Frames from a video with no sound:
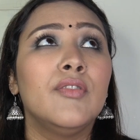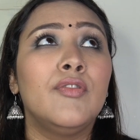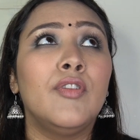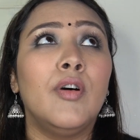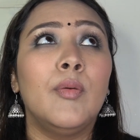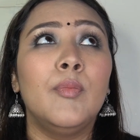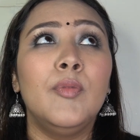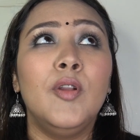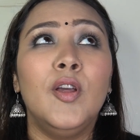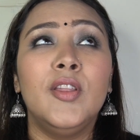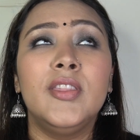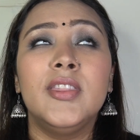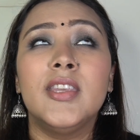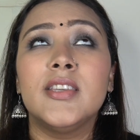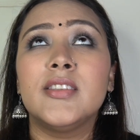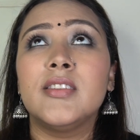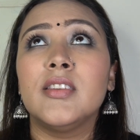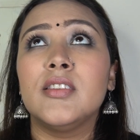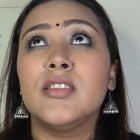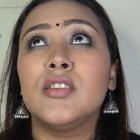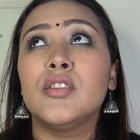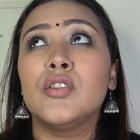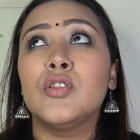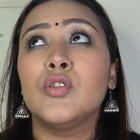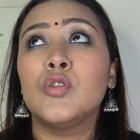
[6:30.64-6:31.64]
formula on
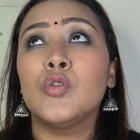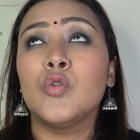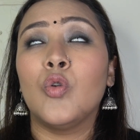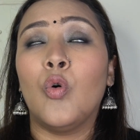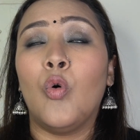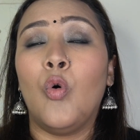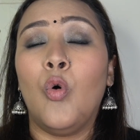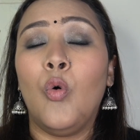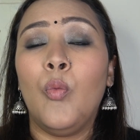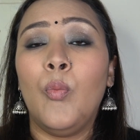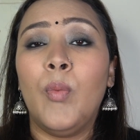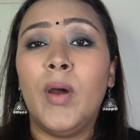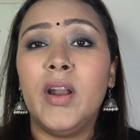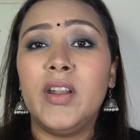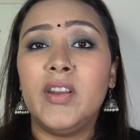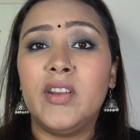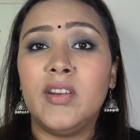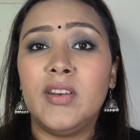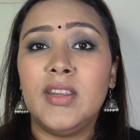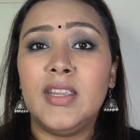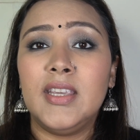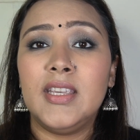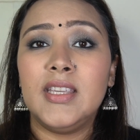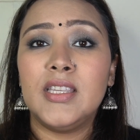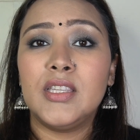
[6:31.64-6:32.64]
this is so
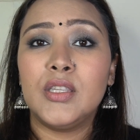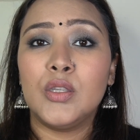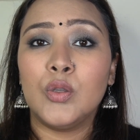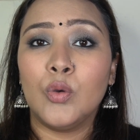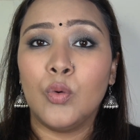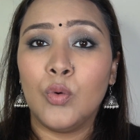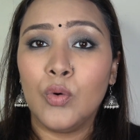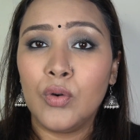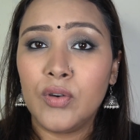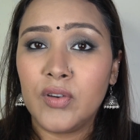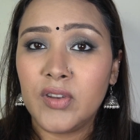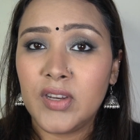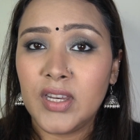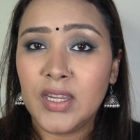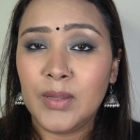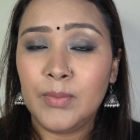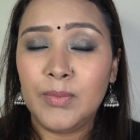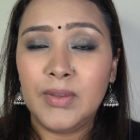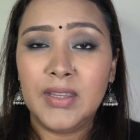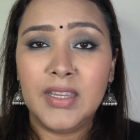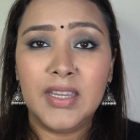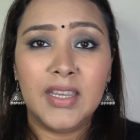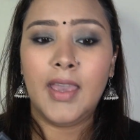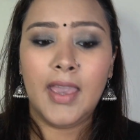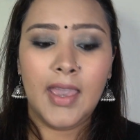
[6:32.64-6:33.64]
buttery, so
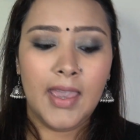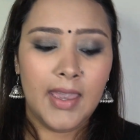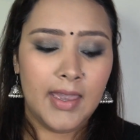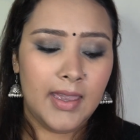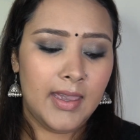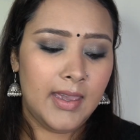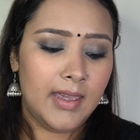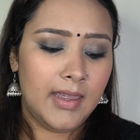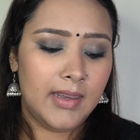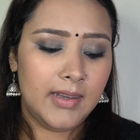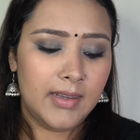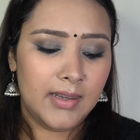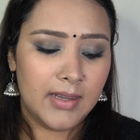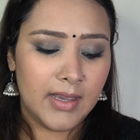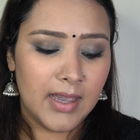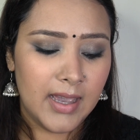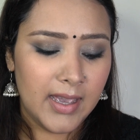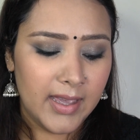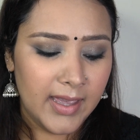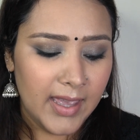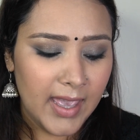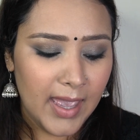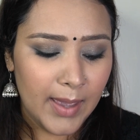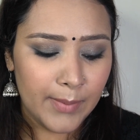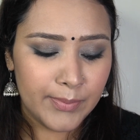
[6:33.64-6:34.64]
creamy, and
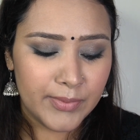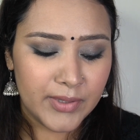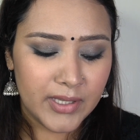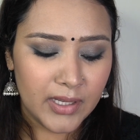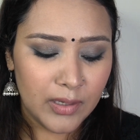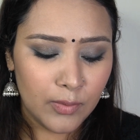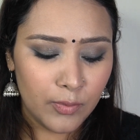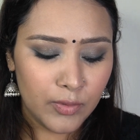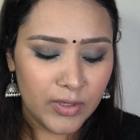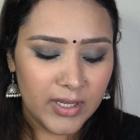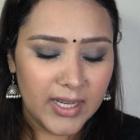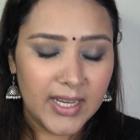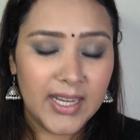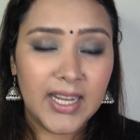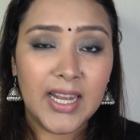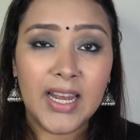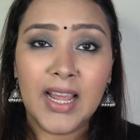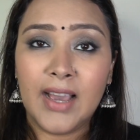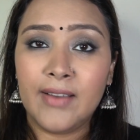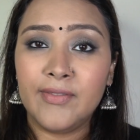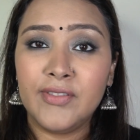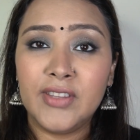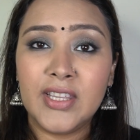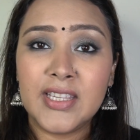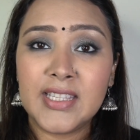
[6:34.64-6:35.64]
I absolutely
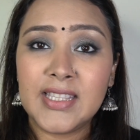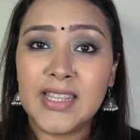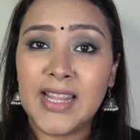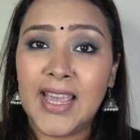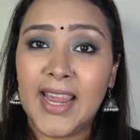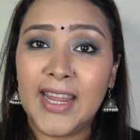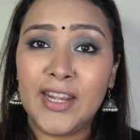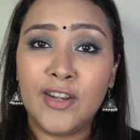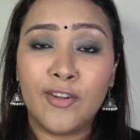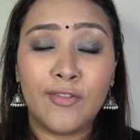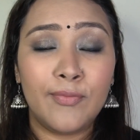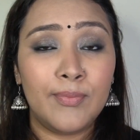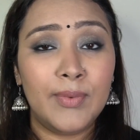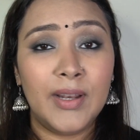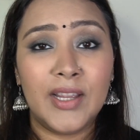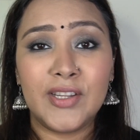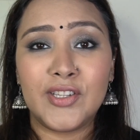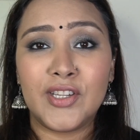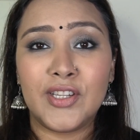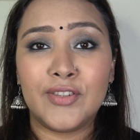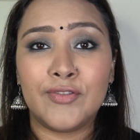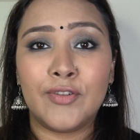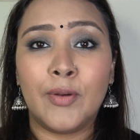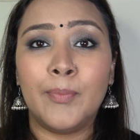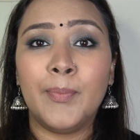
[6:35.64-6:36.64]
love this line of
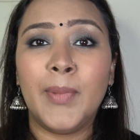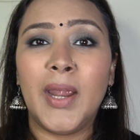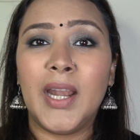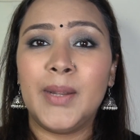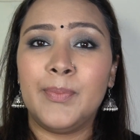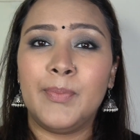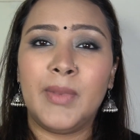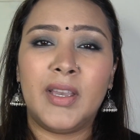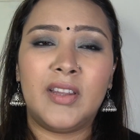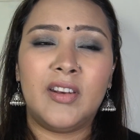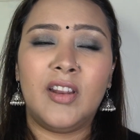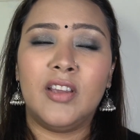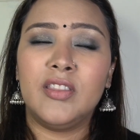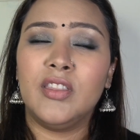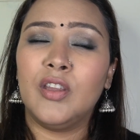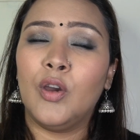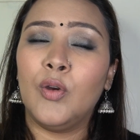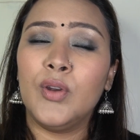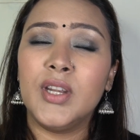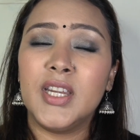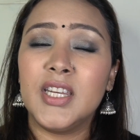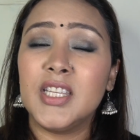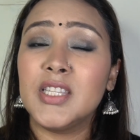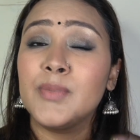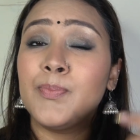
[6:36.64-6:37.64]
blushes from Pat McGrath.
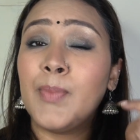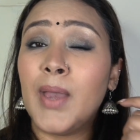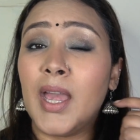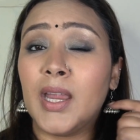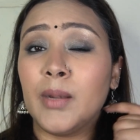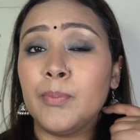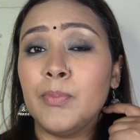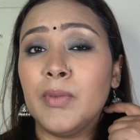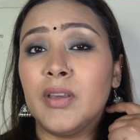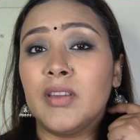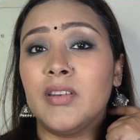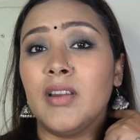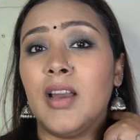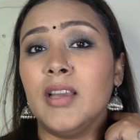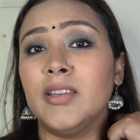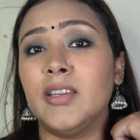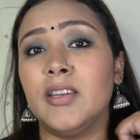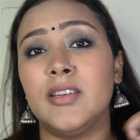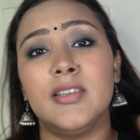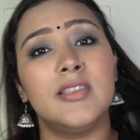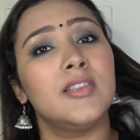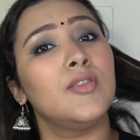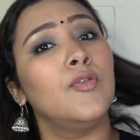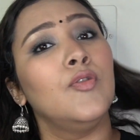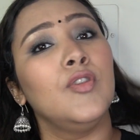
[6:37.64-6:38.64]
Now, it is Pat McGrath,
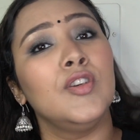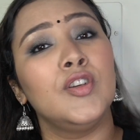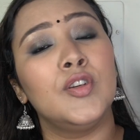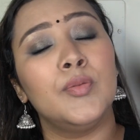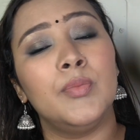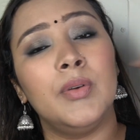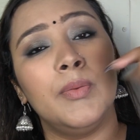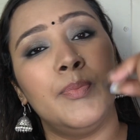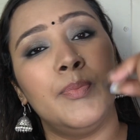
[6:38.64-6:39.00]
it is going to be